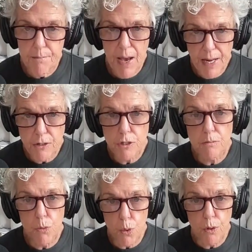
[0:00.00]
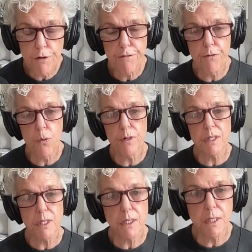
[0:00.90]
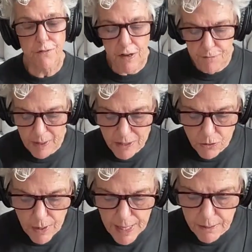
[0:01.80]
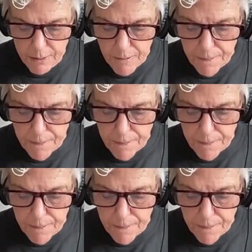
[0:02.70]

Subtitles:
matters more for the 65 plus crowd